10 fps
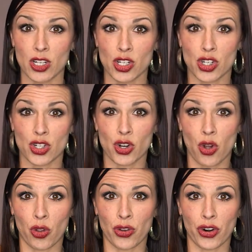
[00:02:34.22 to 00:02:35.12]

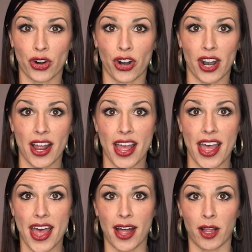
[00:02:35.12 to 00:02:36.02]
Shoulder,
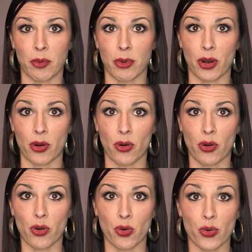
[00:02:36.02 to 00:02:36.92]
elbow,
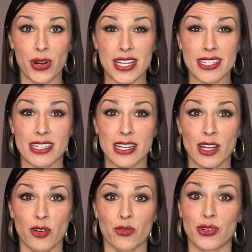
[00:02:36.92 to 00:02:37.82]
wrist,
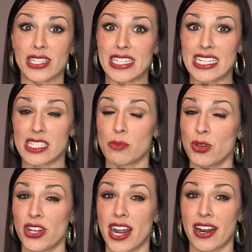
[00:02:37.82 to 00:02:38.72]
release.
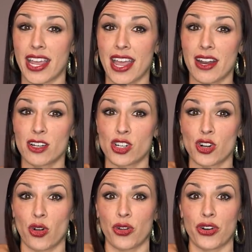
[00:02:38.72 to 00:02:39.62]
Smooth it out again,
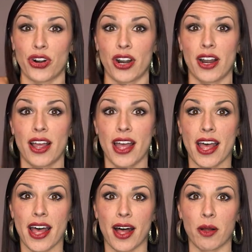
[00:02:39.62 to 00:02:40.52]
shoulder,
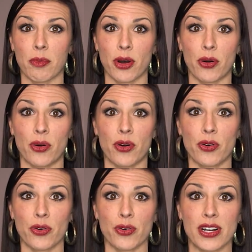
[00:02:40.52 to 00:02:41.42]
elbow,
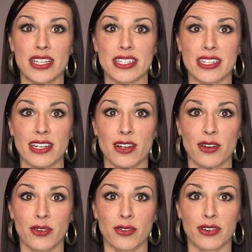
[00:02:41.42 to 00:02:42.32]
wrist,
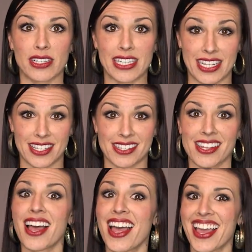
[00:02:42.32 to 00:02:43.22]
release.
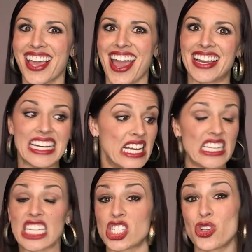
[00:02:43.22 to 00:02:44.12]
Okay,
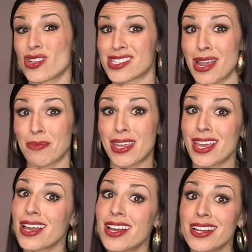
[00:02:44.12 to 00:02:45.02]
let's do the same
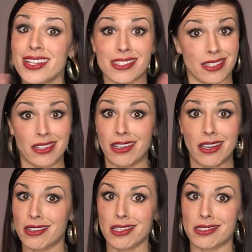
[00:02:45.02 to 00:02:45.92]
thing to the
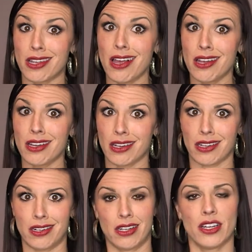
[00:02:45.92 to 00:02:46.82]
other
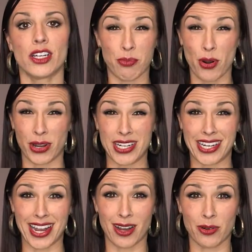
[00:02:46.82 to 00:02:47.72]
side. Broken
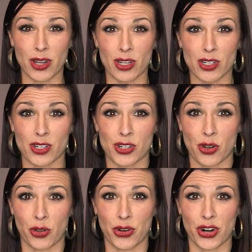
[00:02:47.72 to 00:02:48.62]
down,
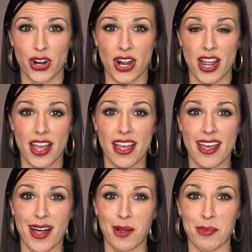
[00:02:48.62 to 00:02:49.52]
shoulder,
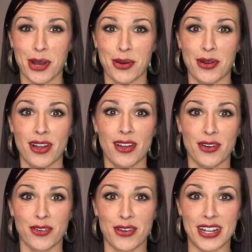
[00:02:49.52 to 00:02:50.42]
elbow,
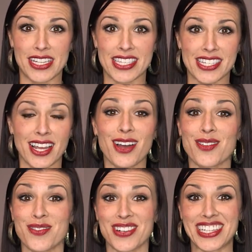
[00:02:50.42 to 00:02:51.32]
wrist,
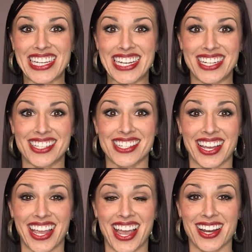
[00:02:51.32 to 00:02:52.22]
release.
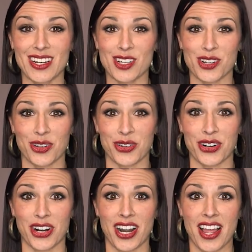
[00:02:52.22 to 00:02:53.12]
Again,
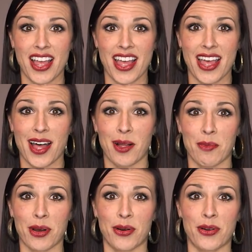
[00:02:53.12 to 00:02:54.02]
shoulder,
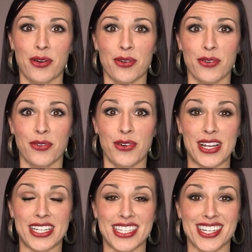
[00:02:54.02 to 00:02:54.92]
elbow,
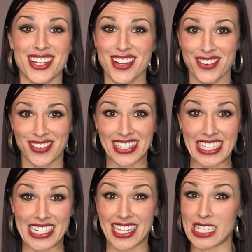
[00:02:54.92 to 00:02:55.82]
wrist,
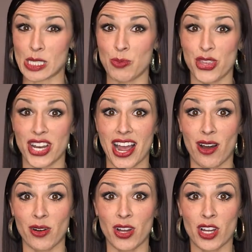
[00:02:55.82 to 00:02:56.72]
release. Let's smooth it
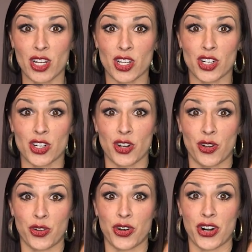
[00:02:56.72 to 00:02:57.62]
out.
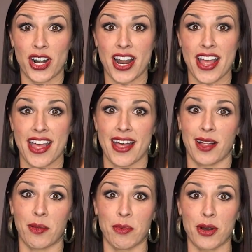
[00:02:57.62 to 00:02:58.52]
Shoulder,
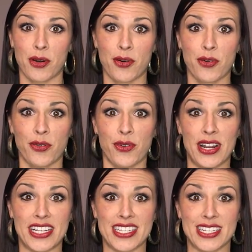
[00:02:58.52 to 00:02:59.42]
elbow,
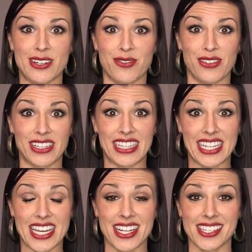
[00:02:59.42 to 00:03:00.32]
wrist,
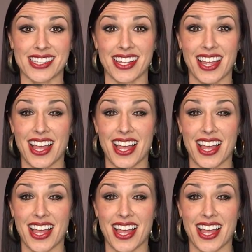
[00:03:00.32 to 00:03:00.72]
release.